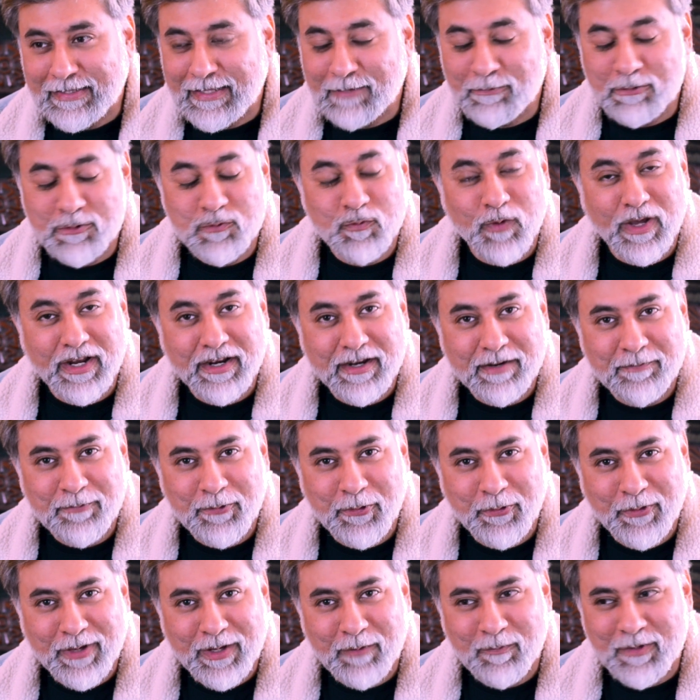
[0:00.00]
There was one
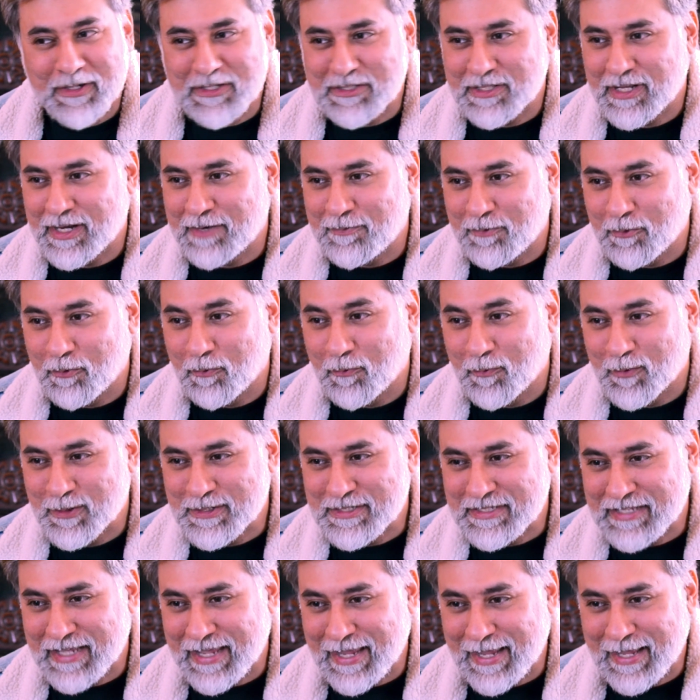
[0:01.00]
review in which the reviewer
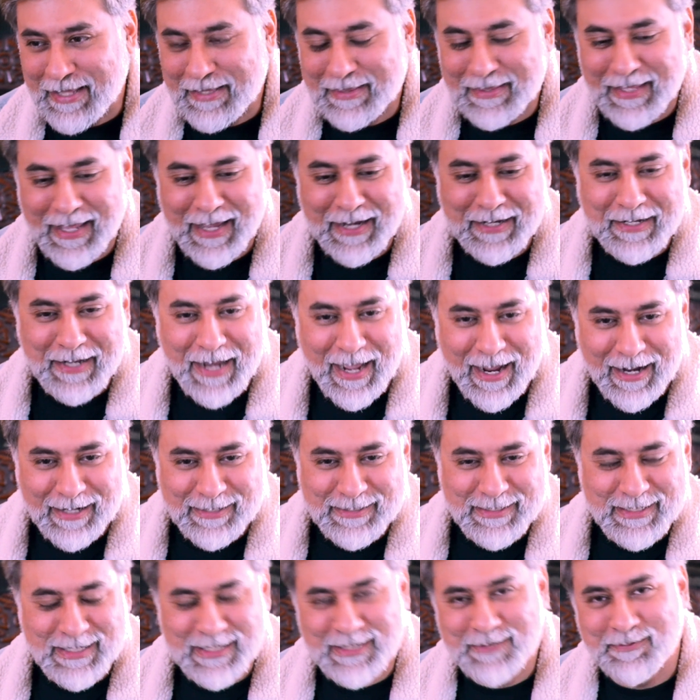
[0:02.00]
was saying that
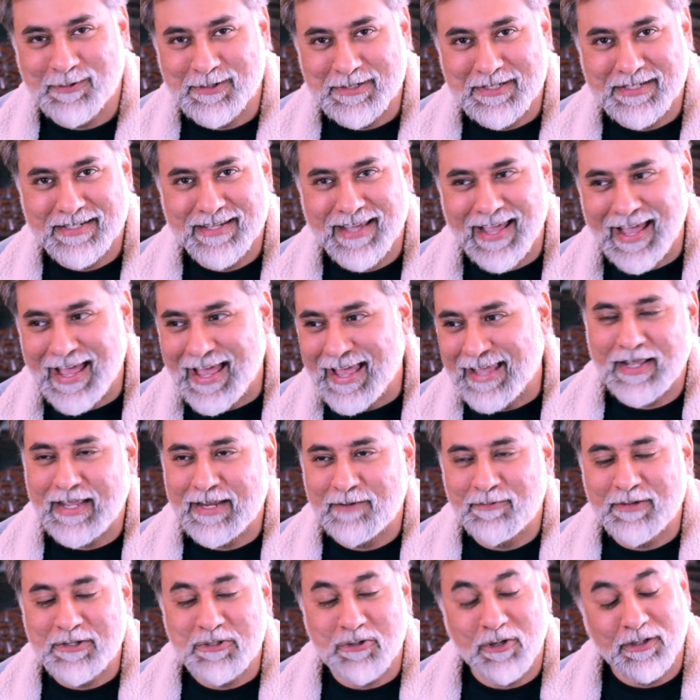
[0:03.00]
Archies was a gang
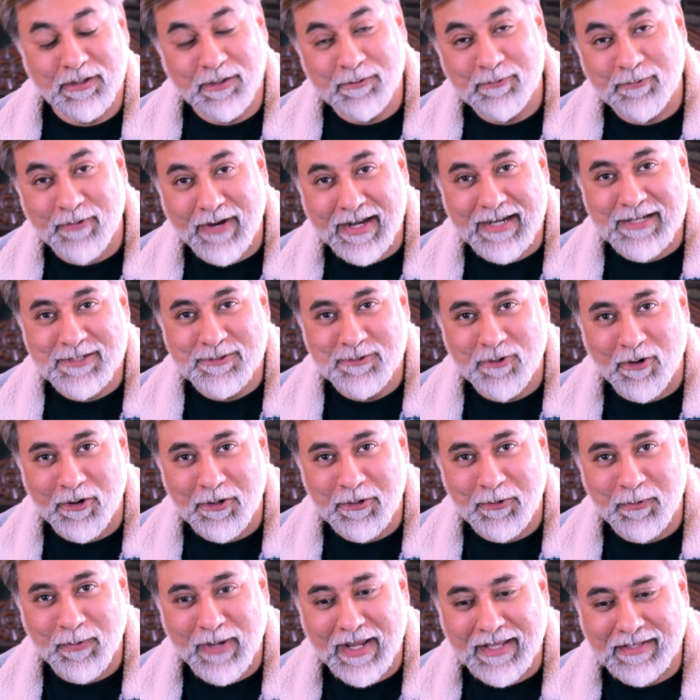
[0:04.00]
in which all the friends
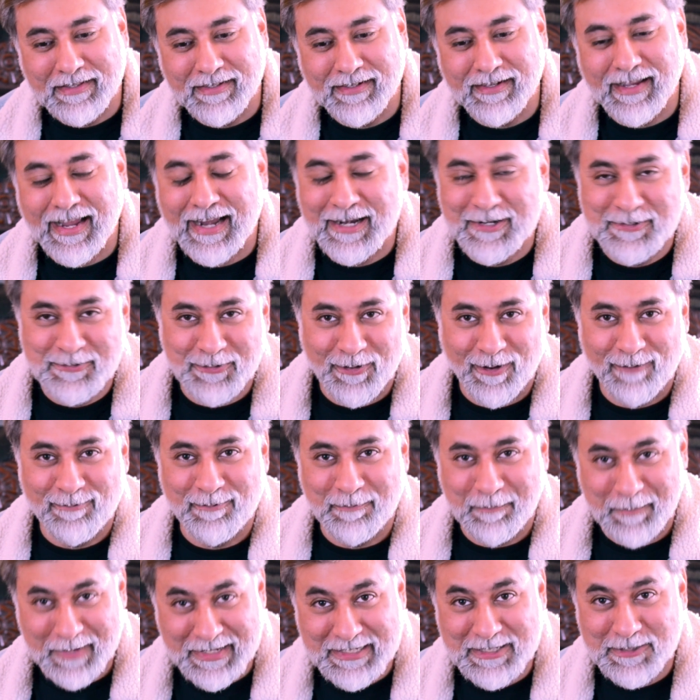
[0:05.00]
got together and
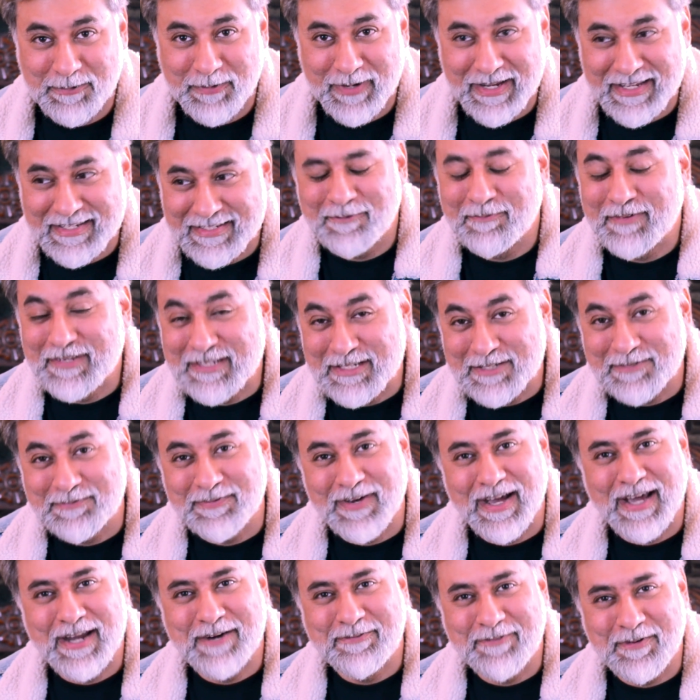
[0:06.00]
solved mysteries, which is
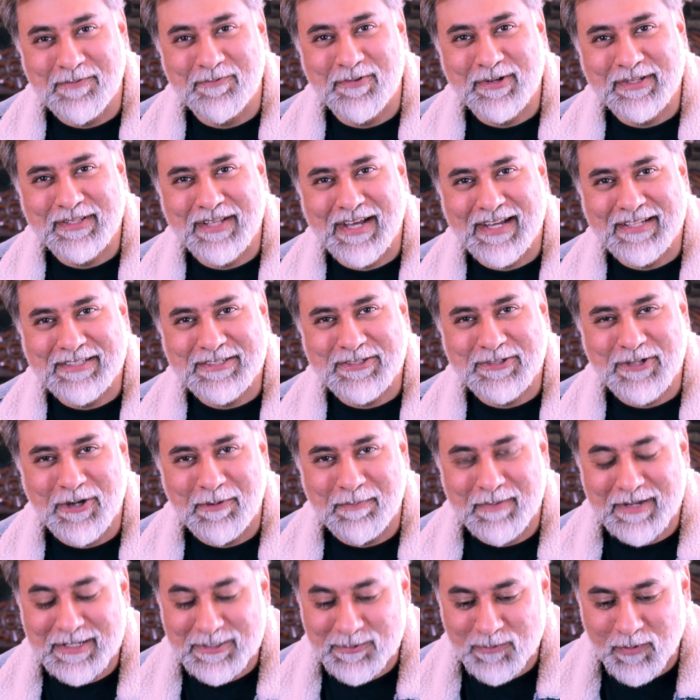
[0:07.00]
far from what the Archie
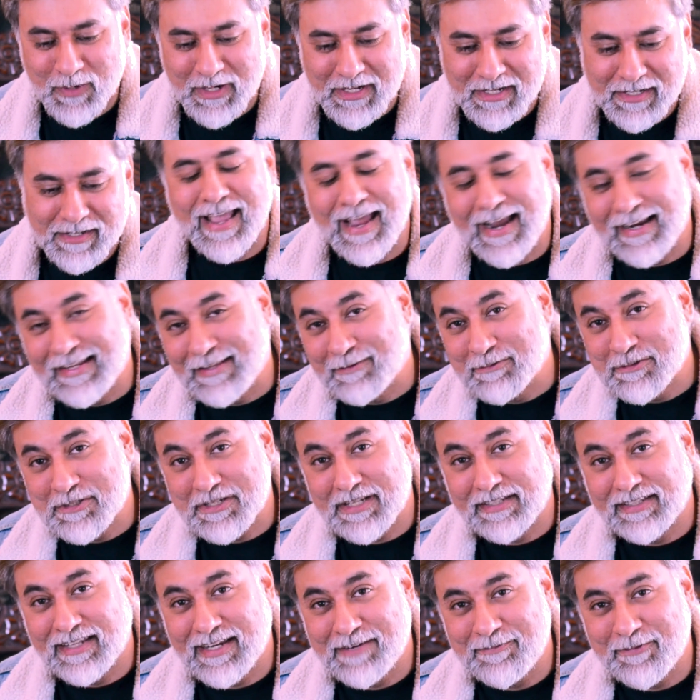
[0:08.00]
comics were. And there was
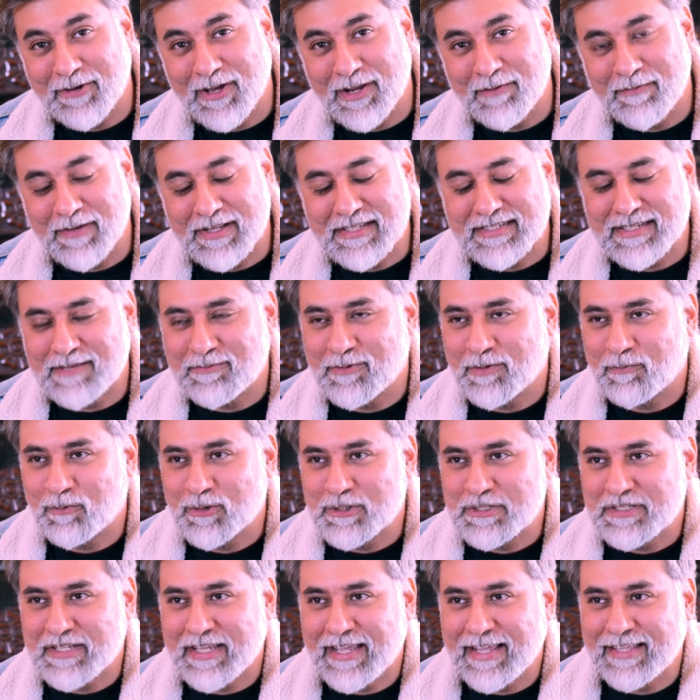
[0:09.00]
another review in which someone
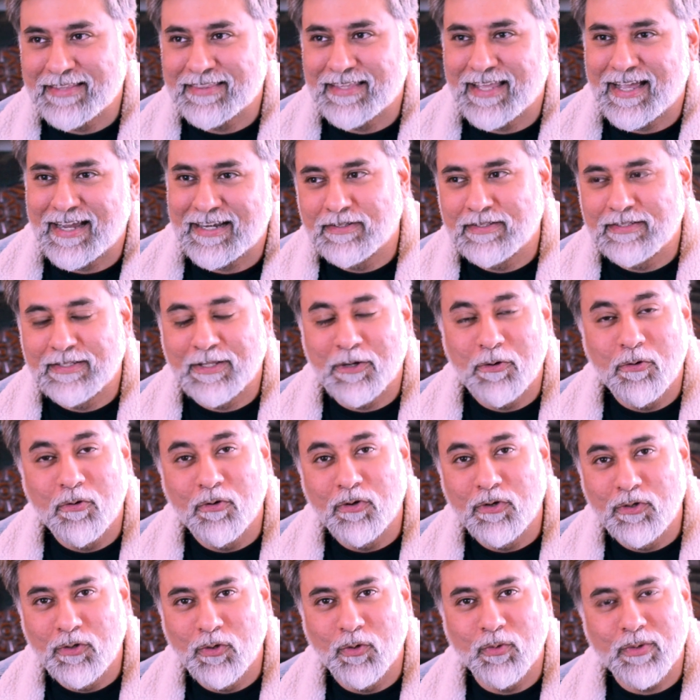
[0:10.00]
was saying that the
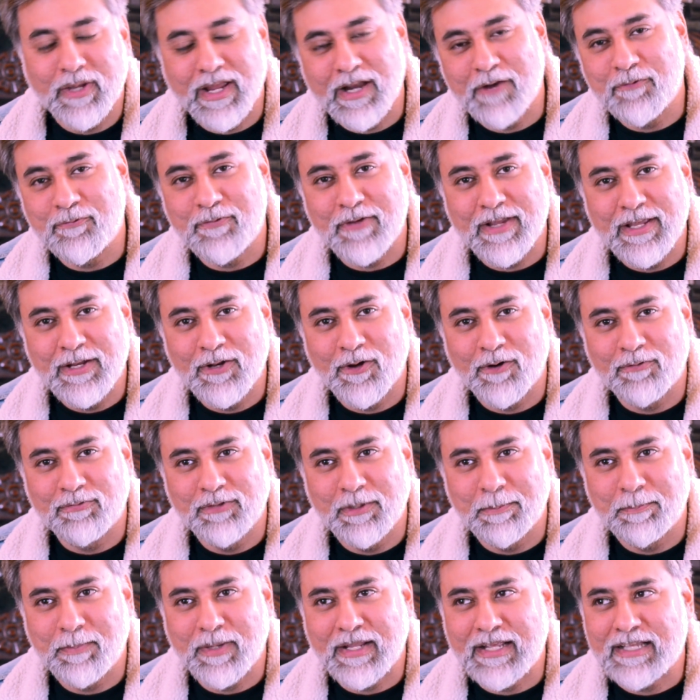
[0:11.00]
whole look and feel of
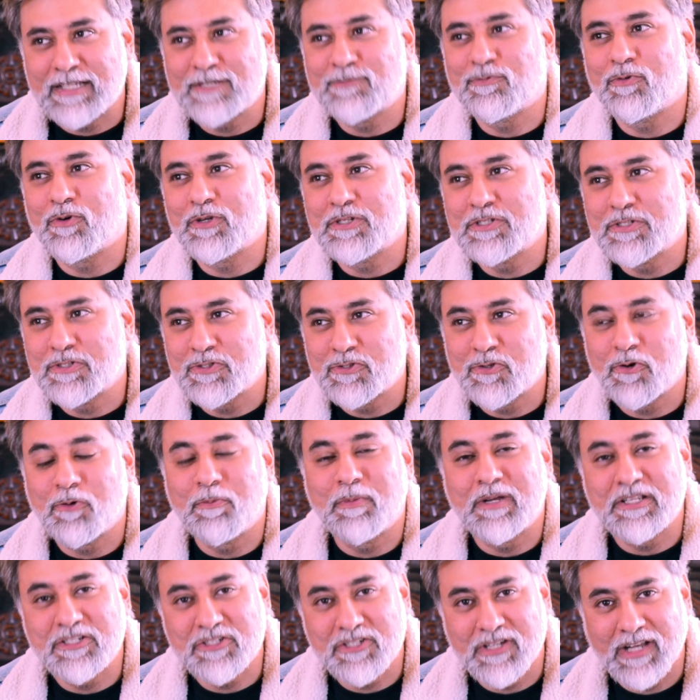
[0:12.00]
the place was so
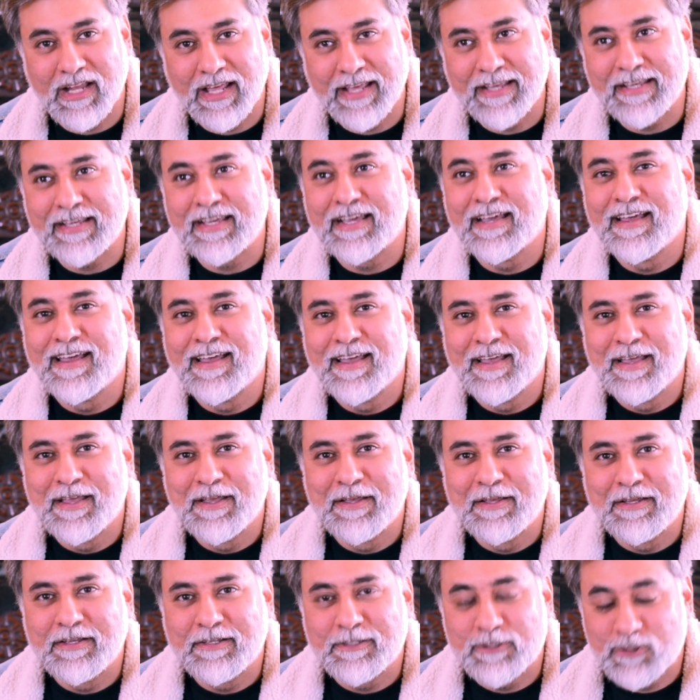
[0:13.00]
much like
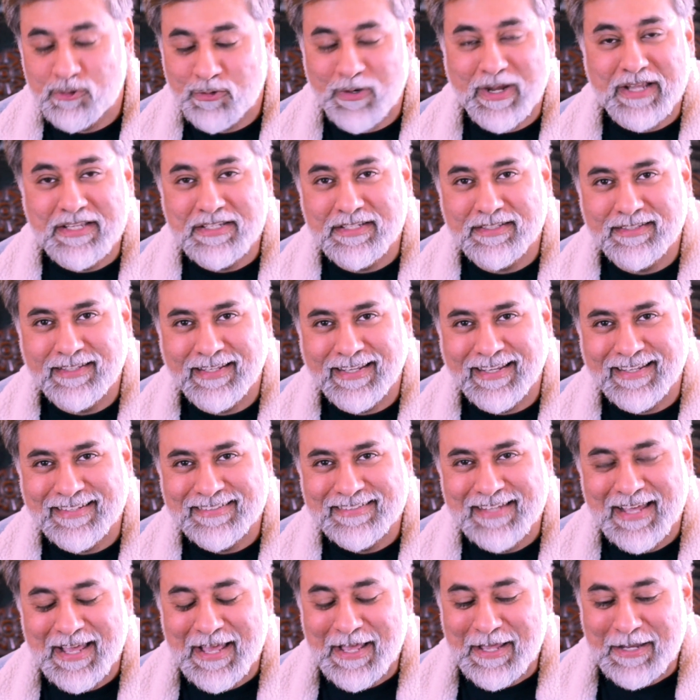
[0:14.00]
Stranger
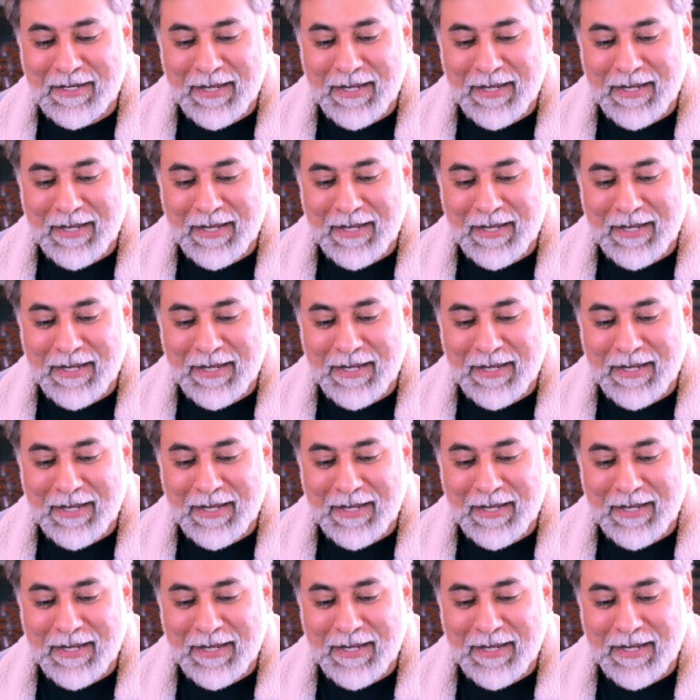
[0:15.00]
Things.